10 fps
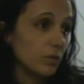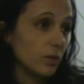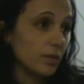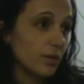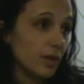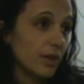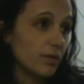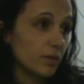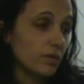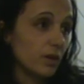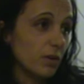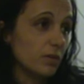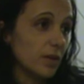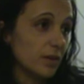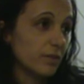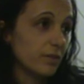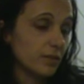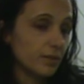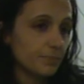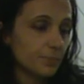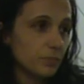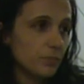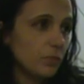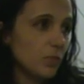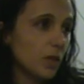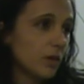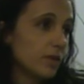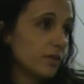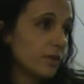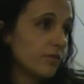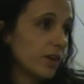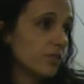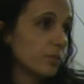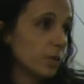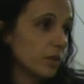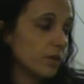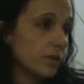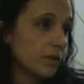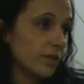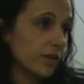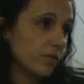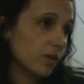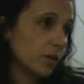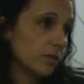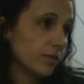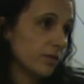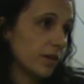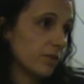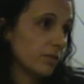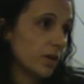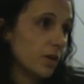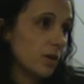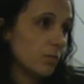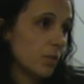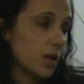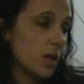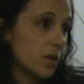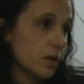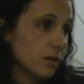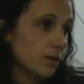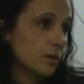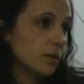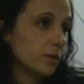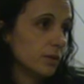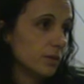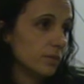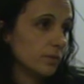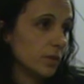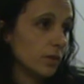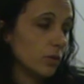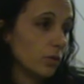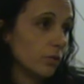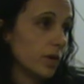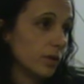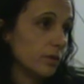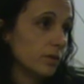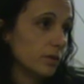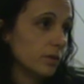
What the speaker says: to 2011. So it's, you know, it's an investment that's actually going to save money in the long run.